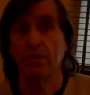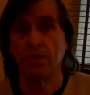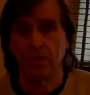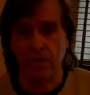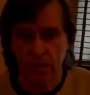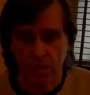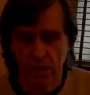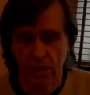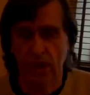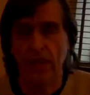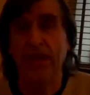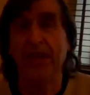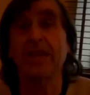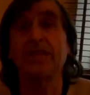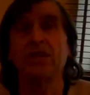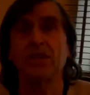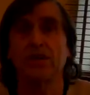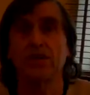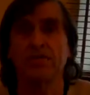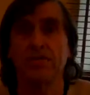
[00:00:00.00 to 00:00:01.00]
this
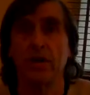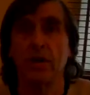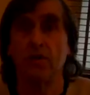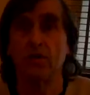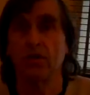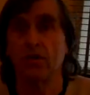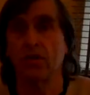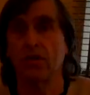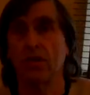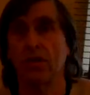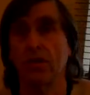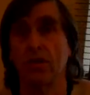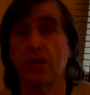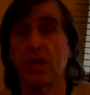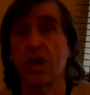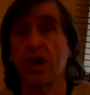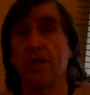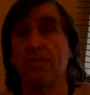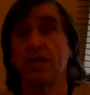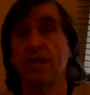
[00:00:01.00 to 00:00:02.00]
collection of notes in this
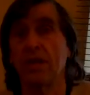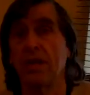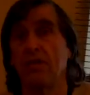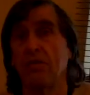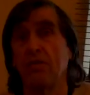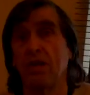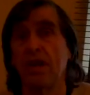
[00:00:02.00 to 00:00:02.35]
harmony or